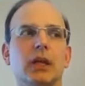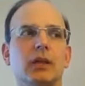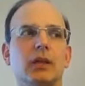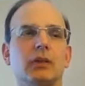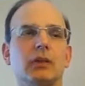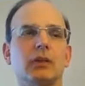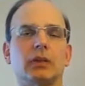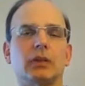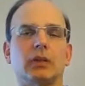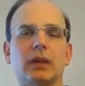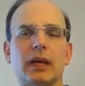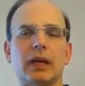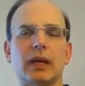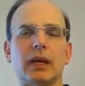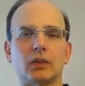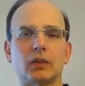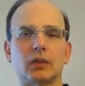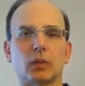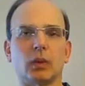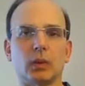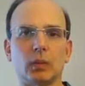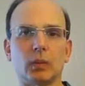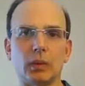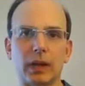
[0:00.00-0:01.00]
So that's
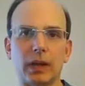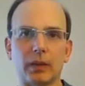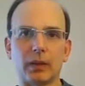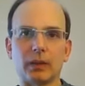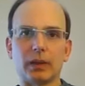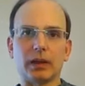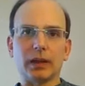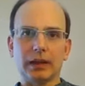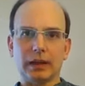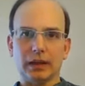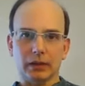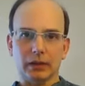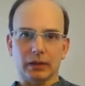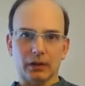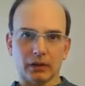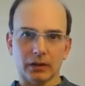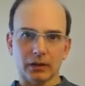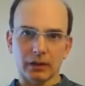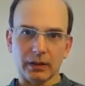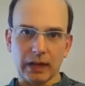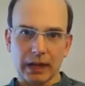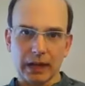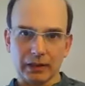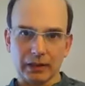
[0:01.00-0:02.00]
one way we can
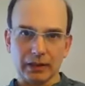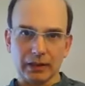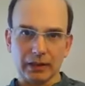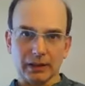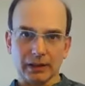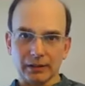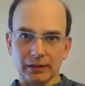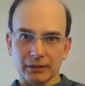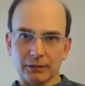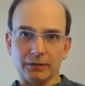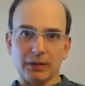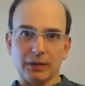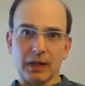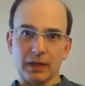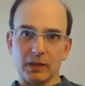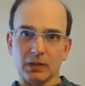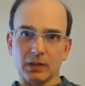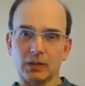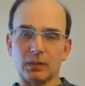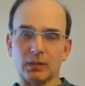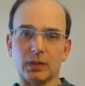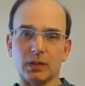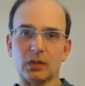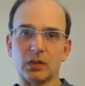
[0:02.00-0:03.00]
interconnect and
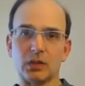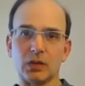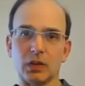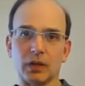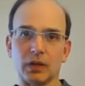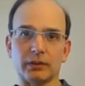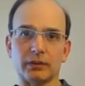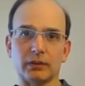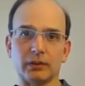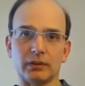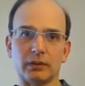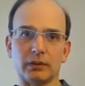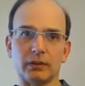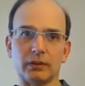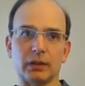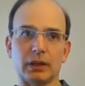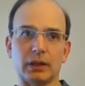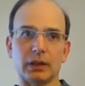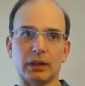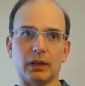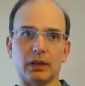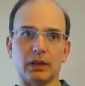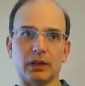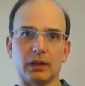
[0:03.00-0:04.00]
interface with each other
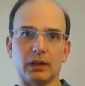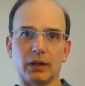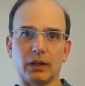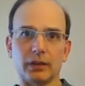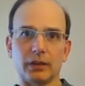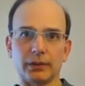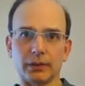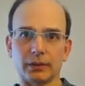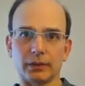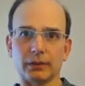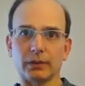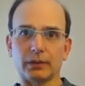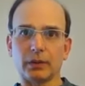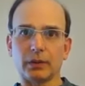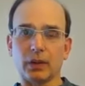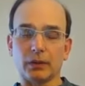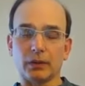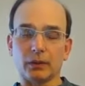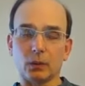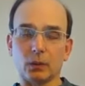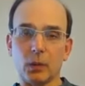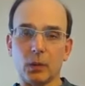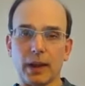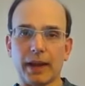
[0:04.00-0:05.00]
and another
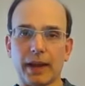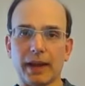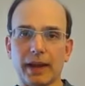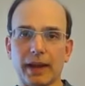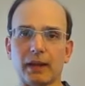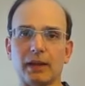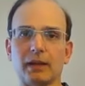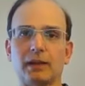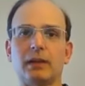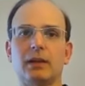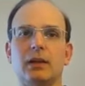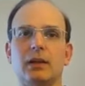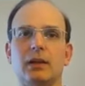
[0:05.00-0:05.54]
another way